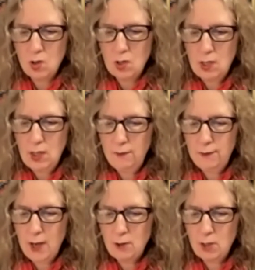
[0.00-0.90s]
he had
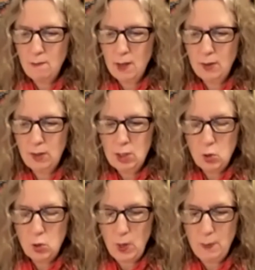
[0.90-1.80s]
founded a monthly
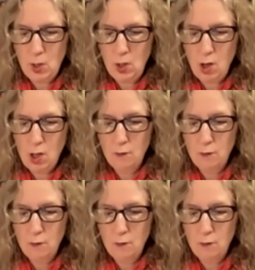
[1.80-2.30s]
newspaper called